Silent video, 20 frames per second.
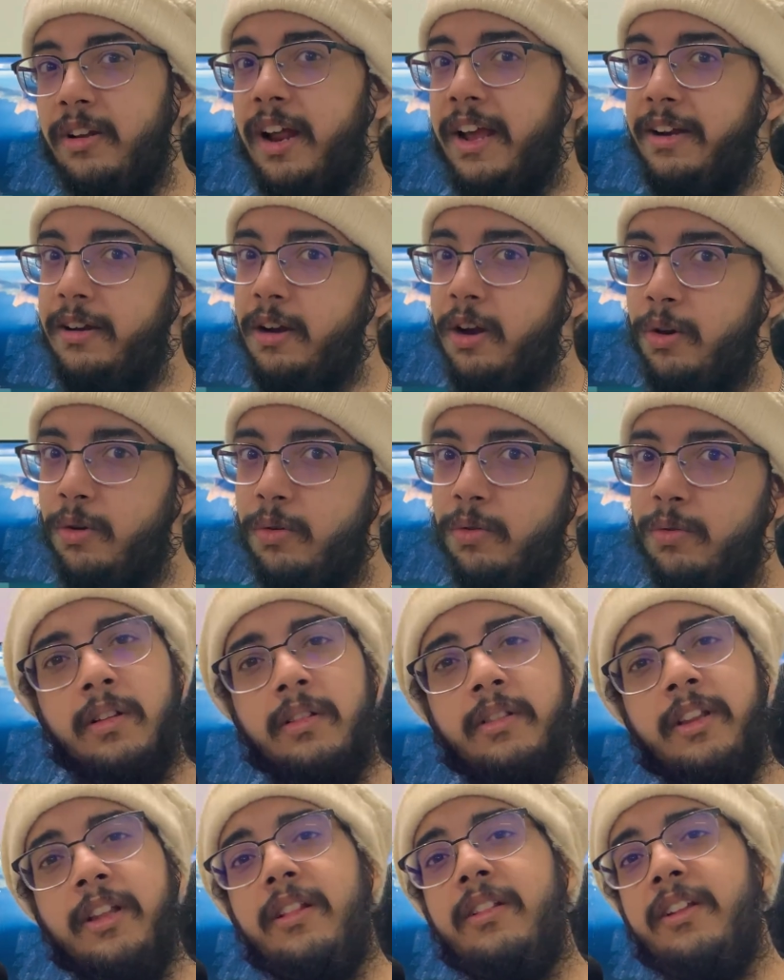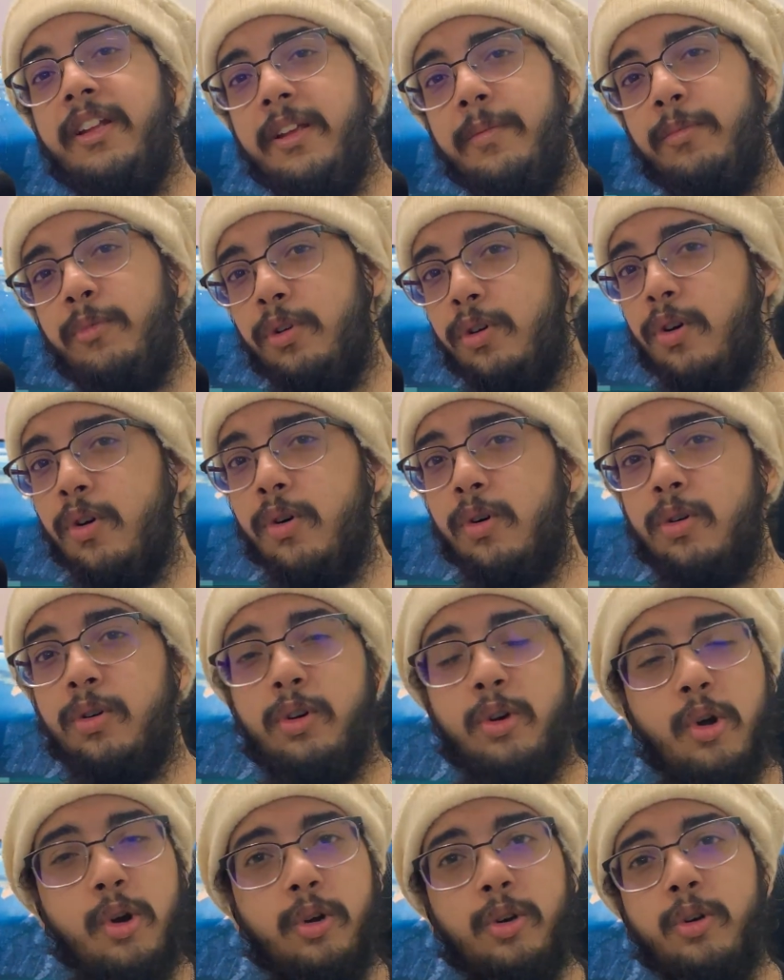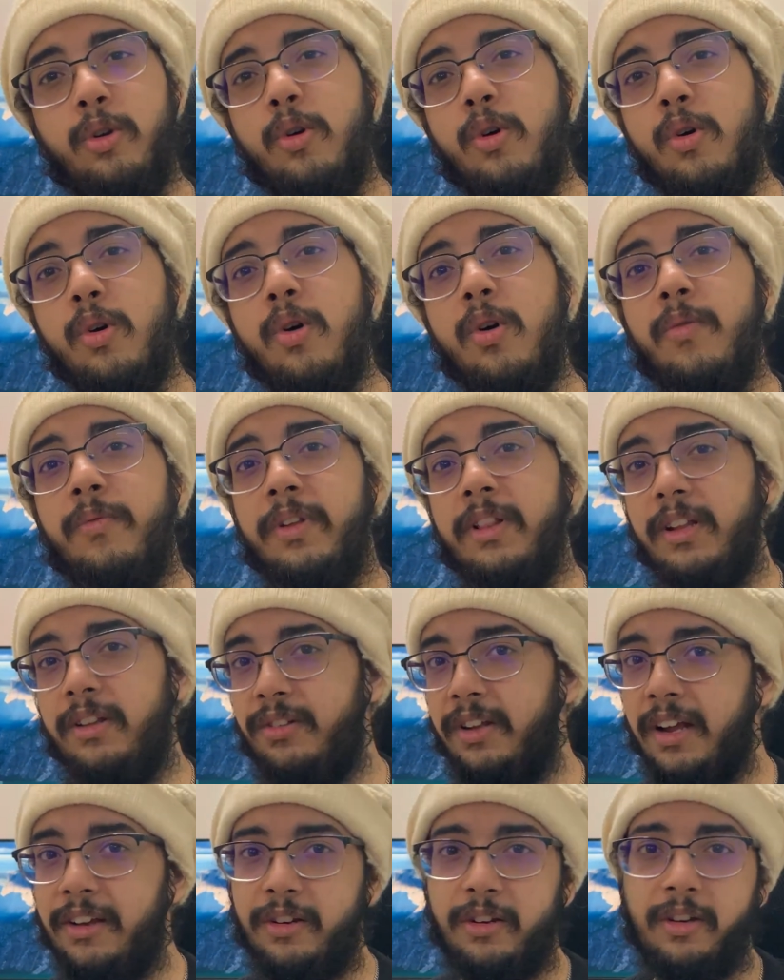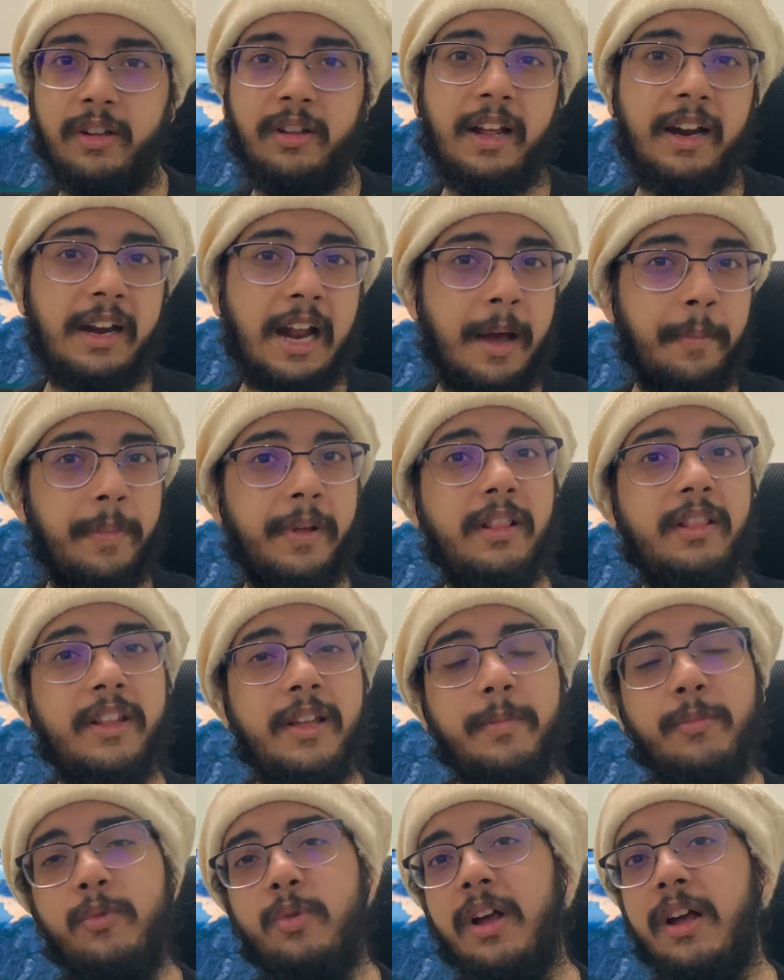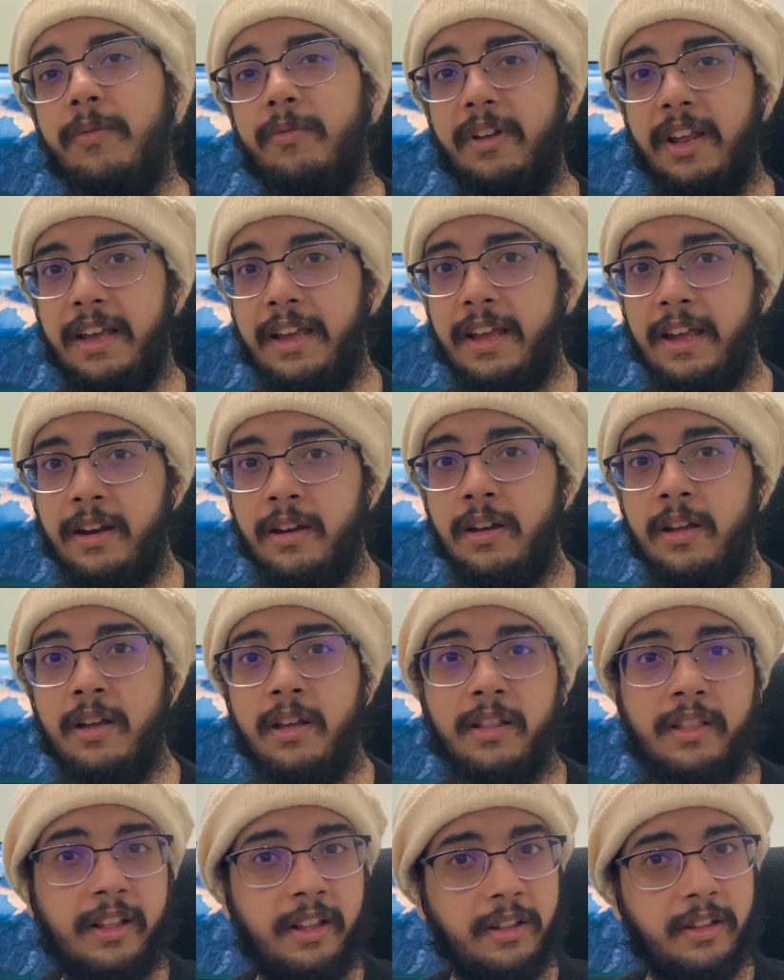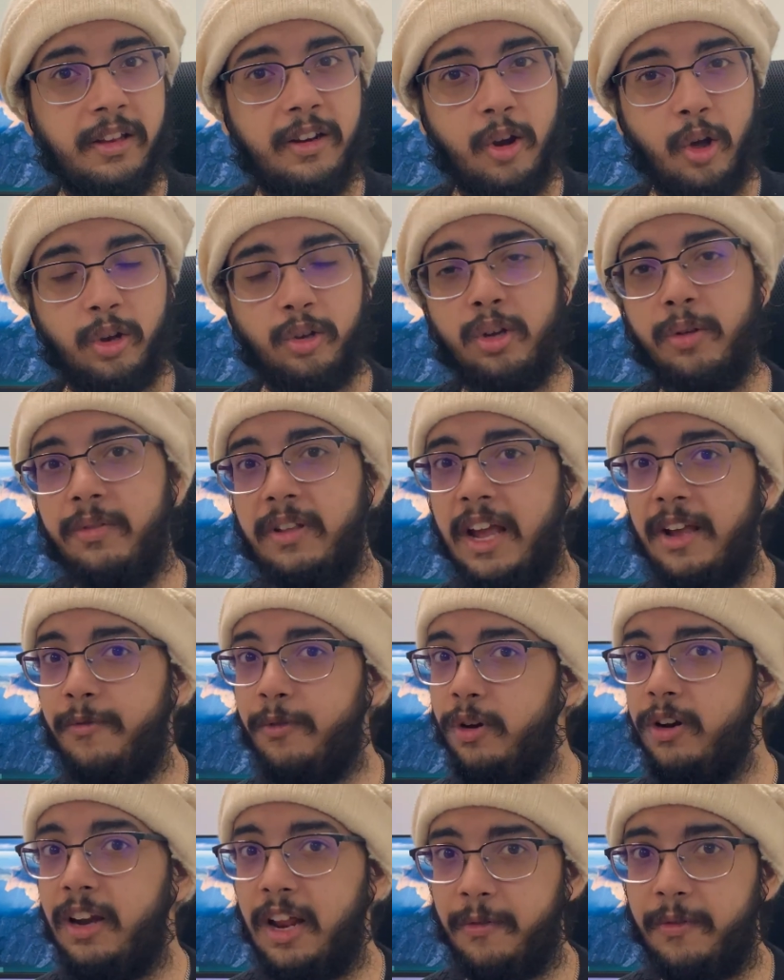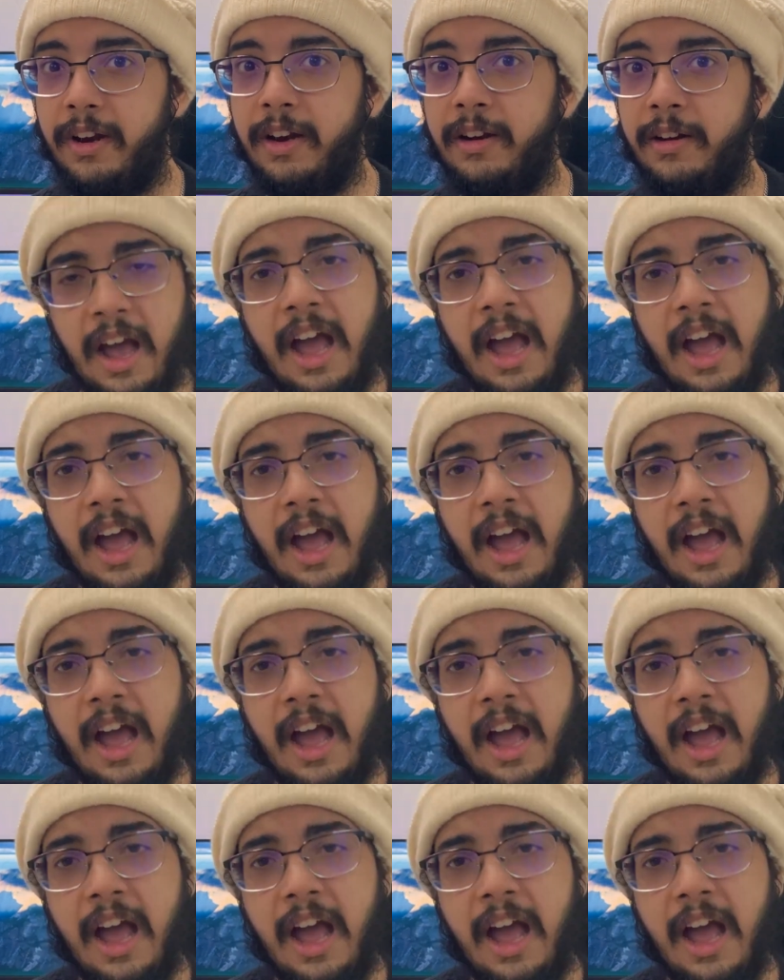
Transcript: right now. This seems to go toe-to-toe with the strategy that Apple seems to have taken since the launch of the iPhone 11.